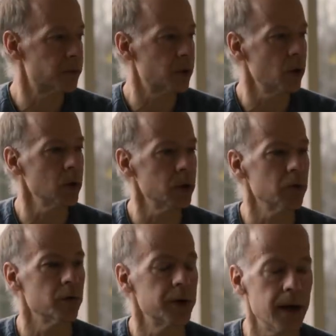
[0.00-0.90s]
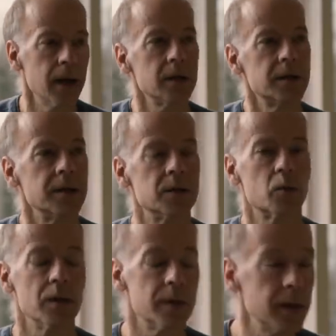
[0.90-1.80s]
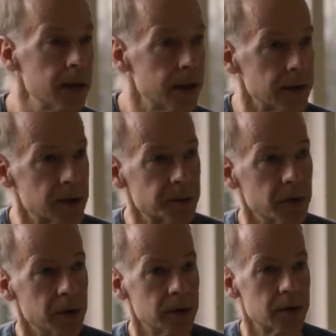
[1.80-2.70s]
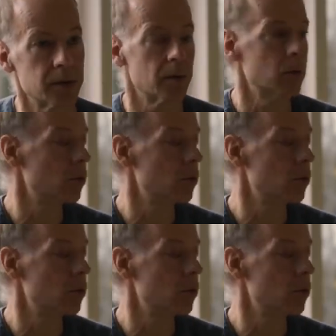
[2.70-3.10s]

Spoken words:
polar realities within that experience,